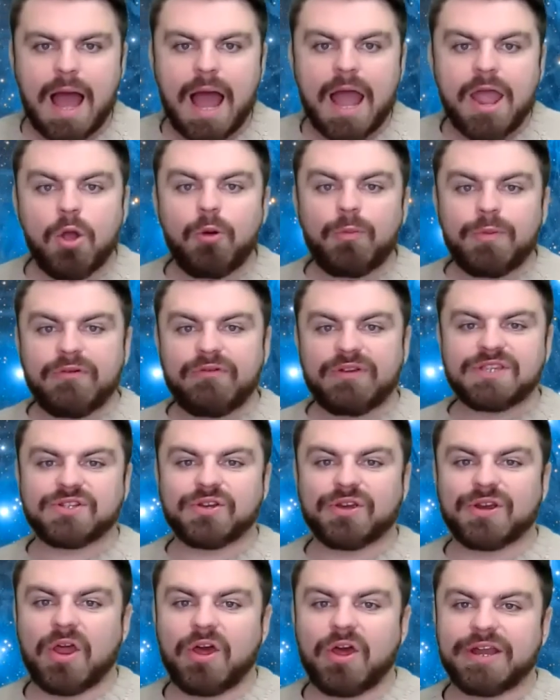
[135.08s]
I hope you've
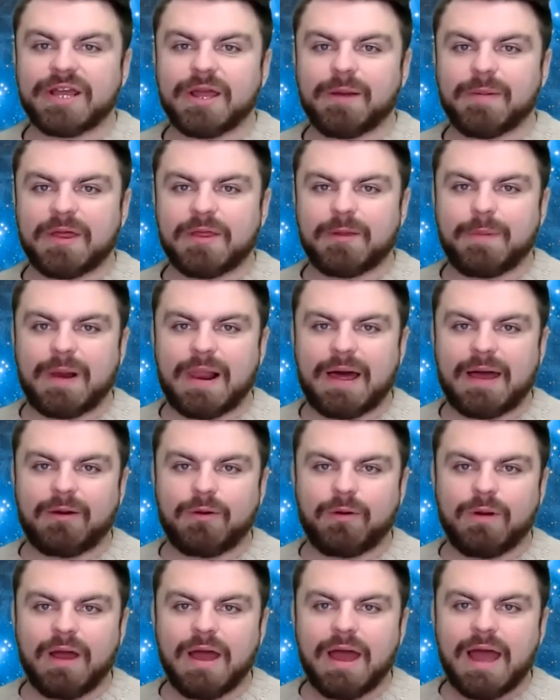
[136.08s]
enjoyed learning about the
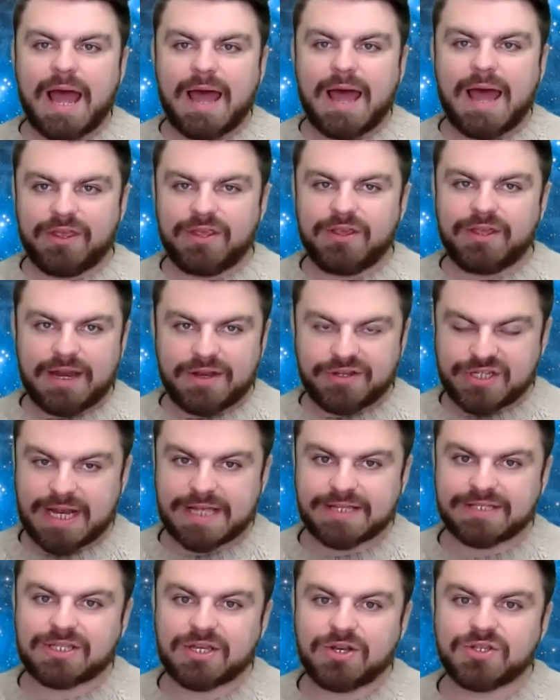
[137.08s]
Plough, and that you get a
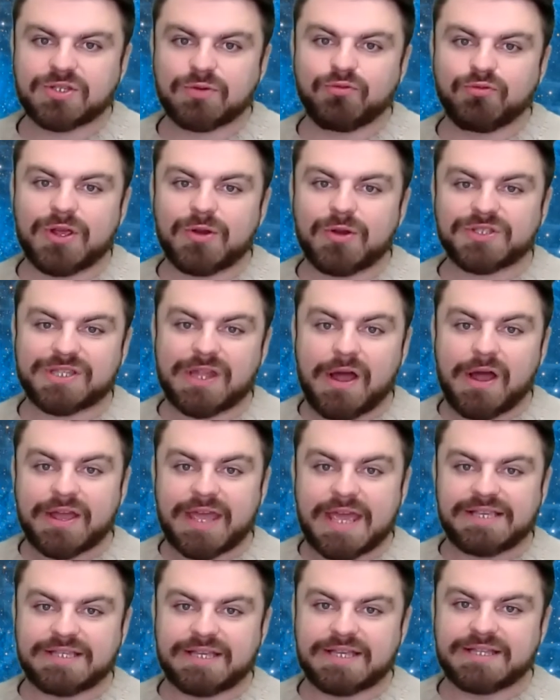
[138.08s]
chance to do some real
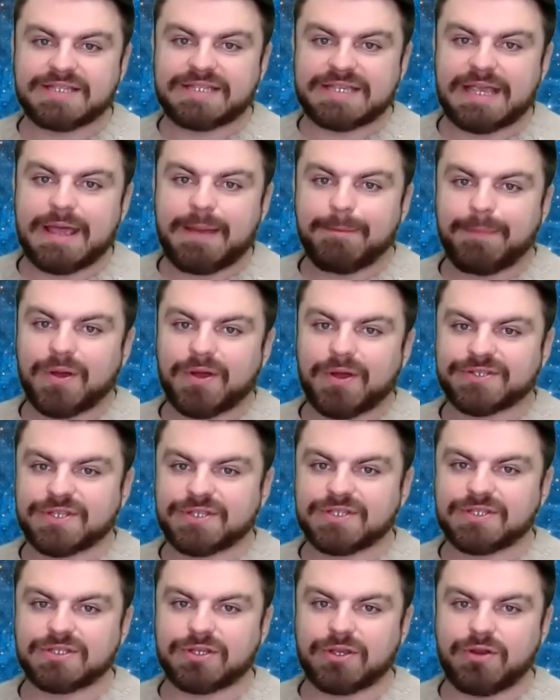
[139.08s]
stargazing and see it in
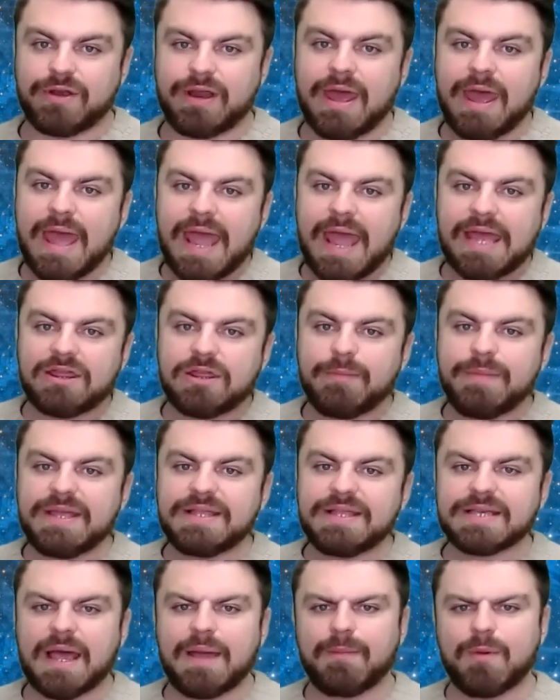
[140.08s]
person soon. In the
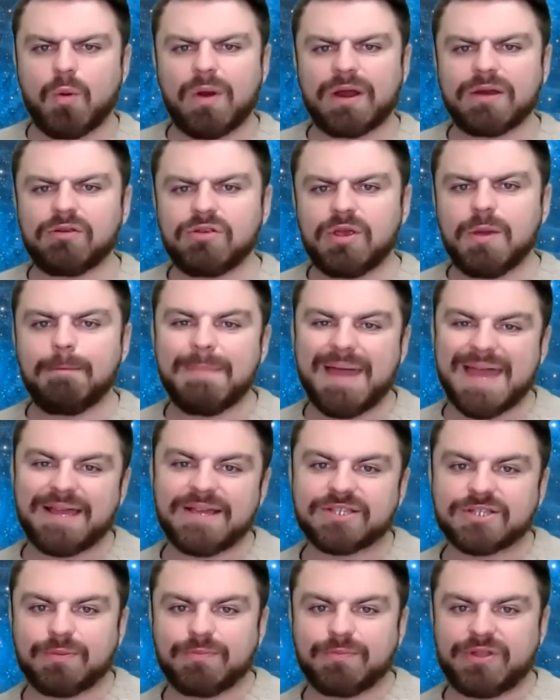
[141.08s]
meantime, why don't you
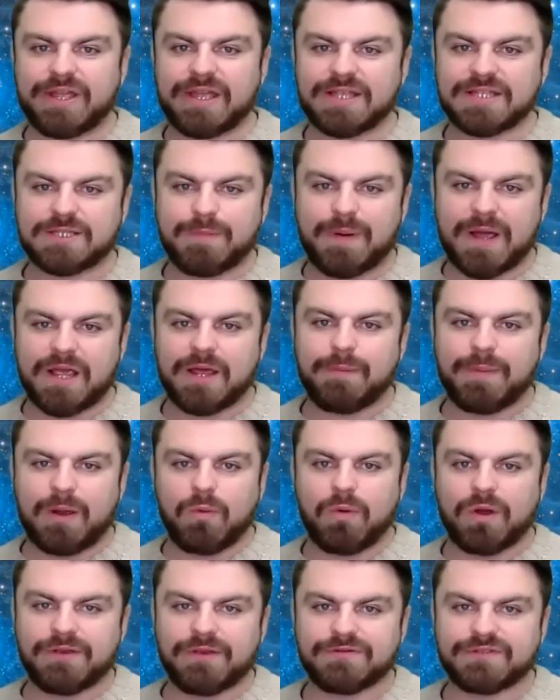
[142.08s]
make something inspired by
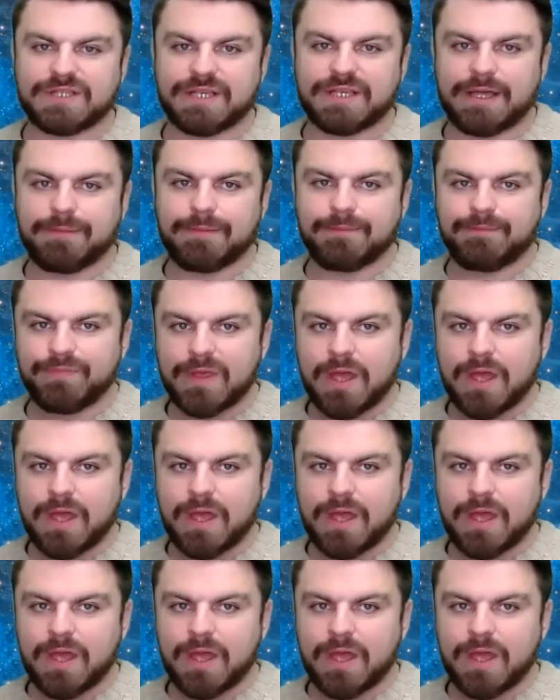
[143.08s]
what you've seen?